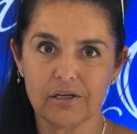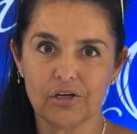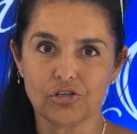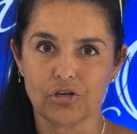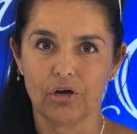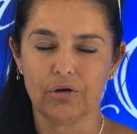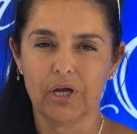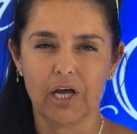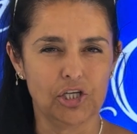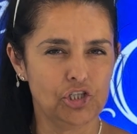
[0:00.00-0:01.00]
So
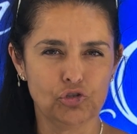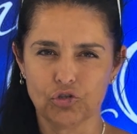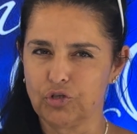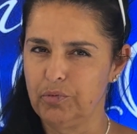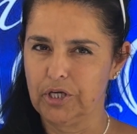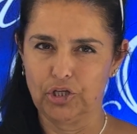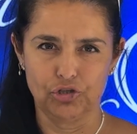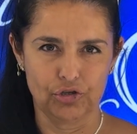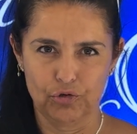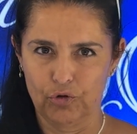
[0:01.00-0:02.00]
it's just also being in
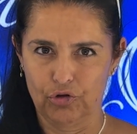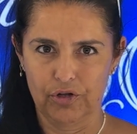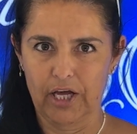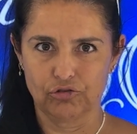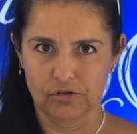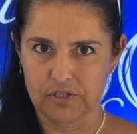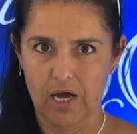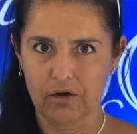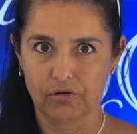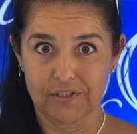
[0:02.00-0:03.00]
tune with your natural
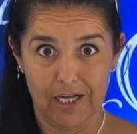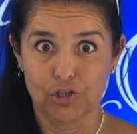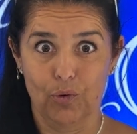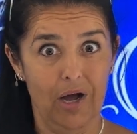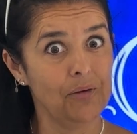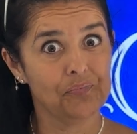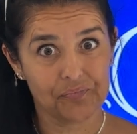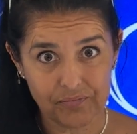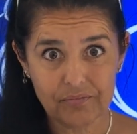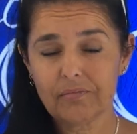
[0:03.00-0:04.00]
cycles. That's why
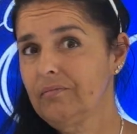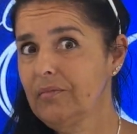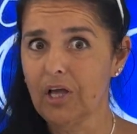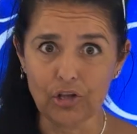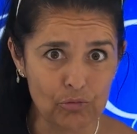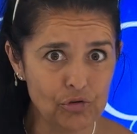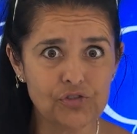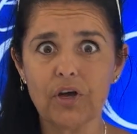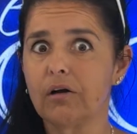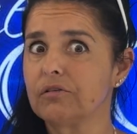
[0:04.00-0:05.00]
the moon
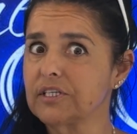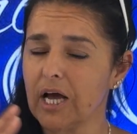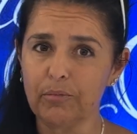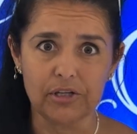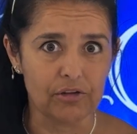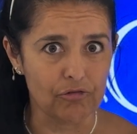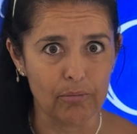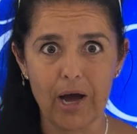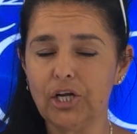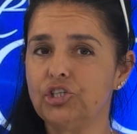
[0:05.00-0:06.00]
cycles come in and
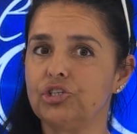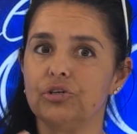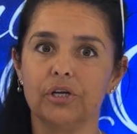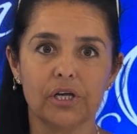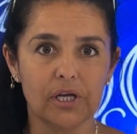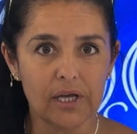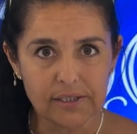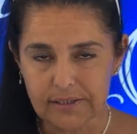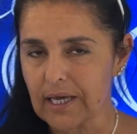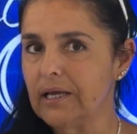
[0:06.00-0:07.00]
remind you,
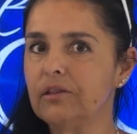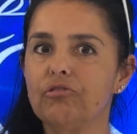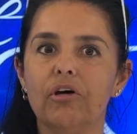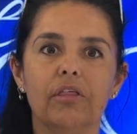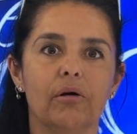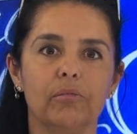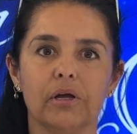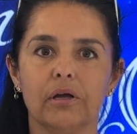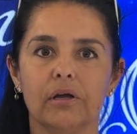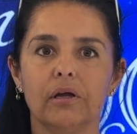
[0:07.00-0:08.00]
stay in the rhythm.
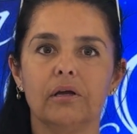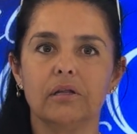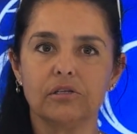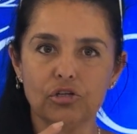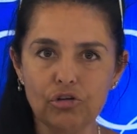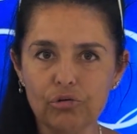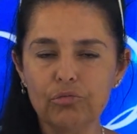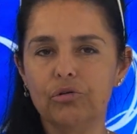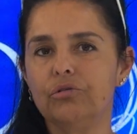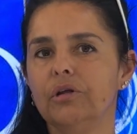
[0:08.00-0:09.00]
There's a new
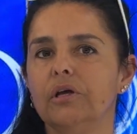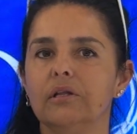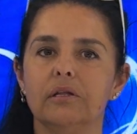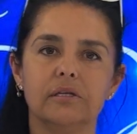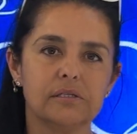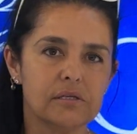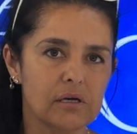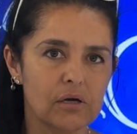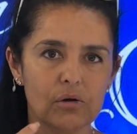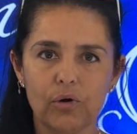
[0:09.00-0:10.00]
moon, and there's
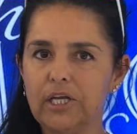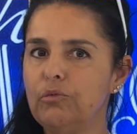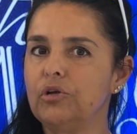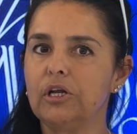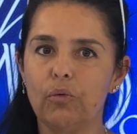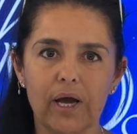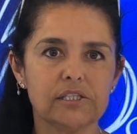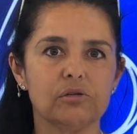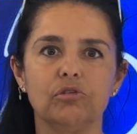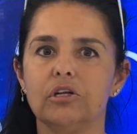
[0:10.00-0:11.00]
a waning moon, and a
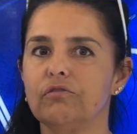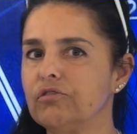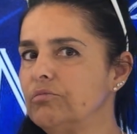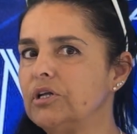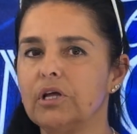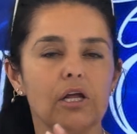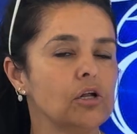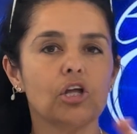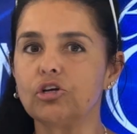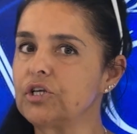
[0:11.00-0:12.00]
waxing moon, and a full moon. It
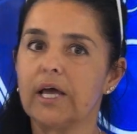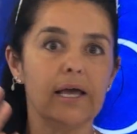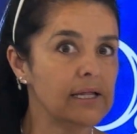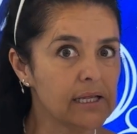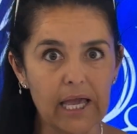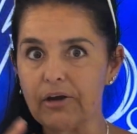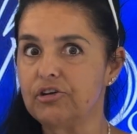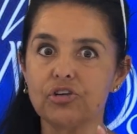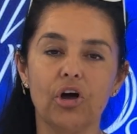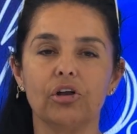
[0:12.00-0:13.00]
goes, and it carries
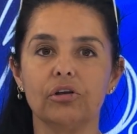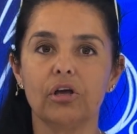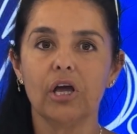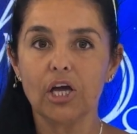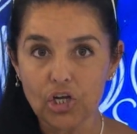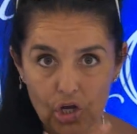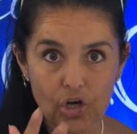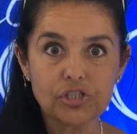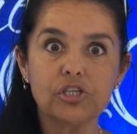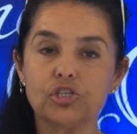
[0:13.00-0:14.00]
on, and it
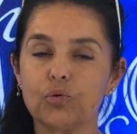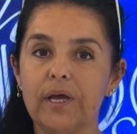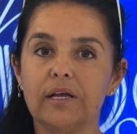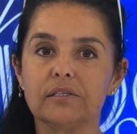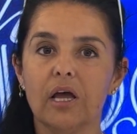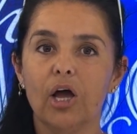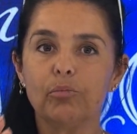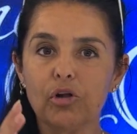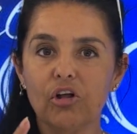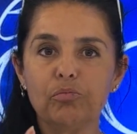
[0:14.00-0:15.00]
goes and it swings. But
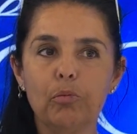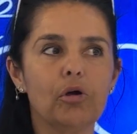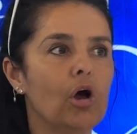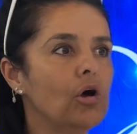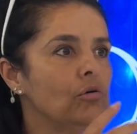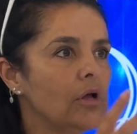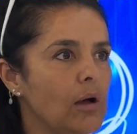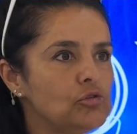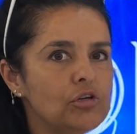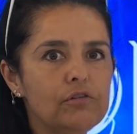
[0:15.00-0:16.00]
a lot of people go, oh, I'm
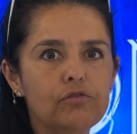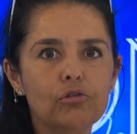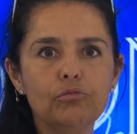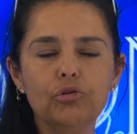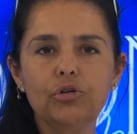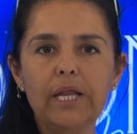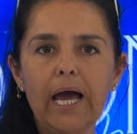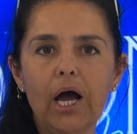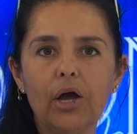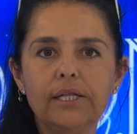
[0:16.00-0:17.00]
doing full moon
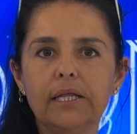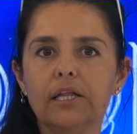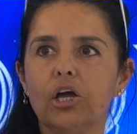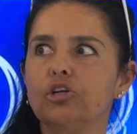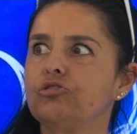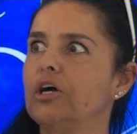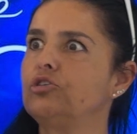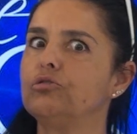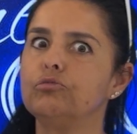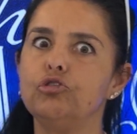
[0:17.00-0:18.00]
now, and then they go try and
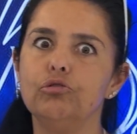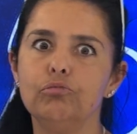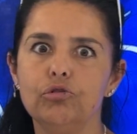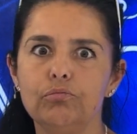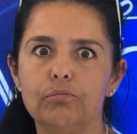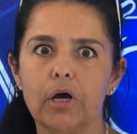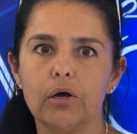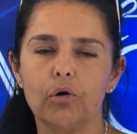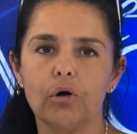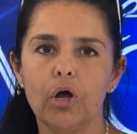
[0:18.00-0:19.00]
do new
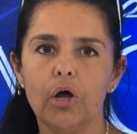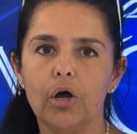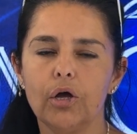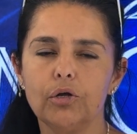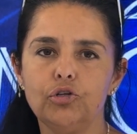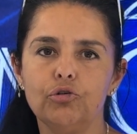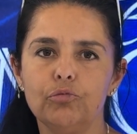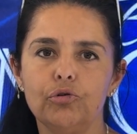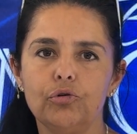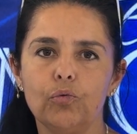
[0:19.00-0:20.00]

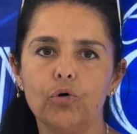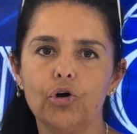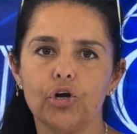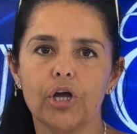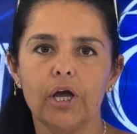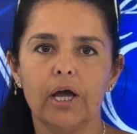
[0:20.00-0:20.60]
moon work.